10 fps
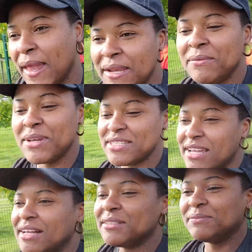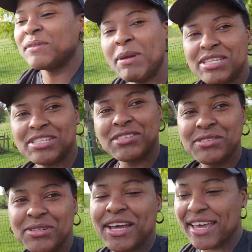Anyways, y'all, make sure
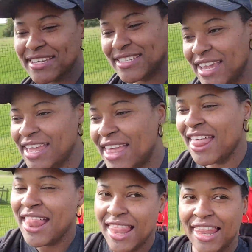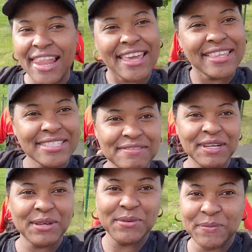you guys like this
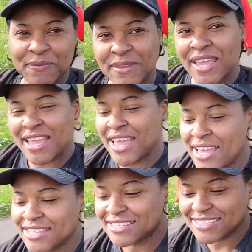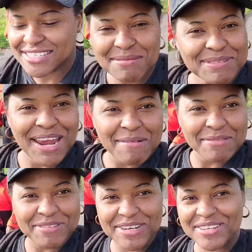video, subscribe
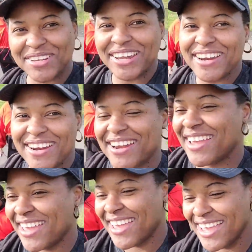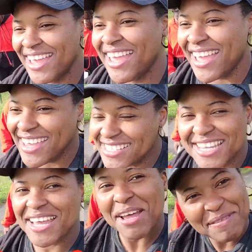if you're new here, and
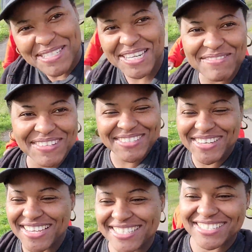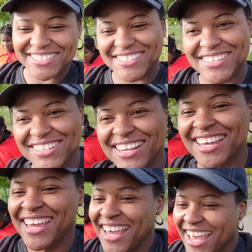comment down below as usual.
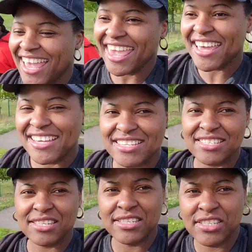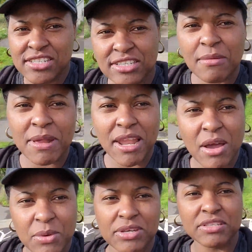And just come
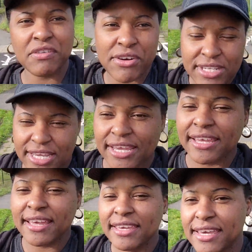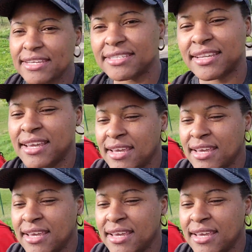along with us for a day, I guess.